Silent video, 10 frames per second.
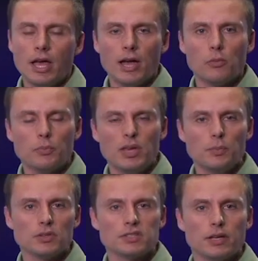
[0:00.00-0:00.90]
And when
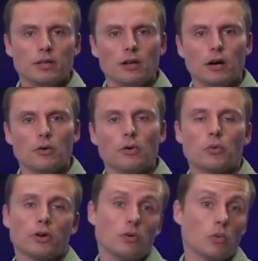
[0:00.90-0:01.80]
people say no,
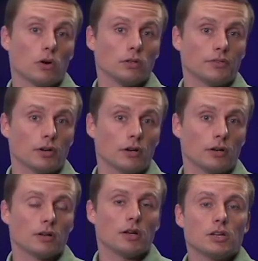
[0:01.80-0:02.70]
we're in a world of
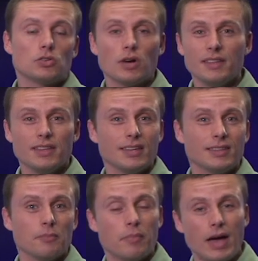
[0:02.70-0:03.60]
hurt. Trying to get
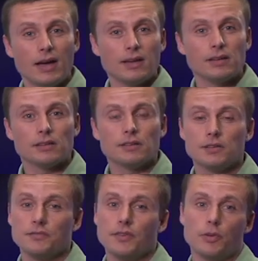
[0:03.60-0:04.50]
them back
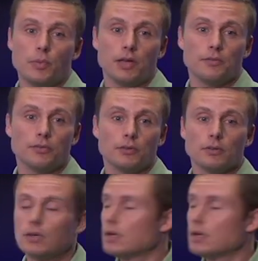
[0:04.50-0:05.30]
is very painful.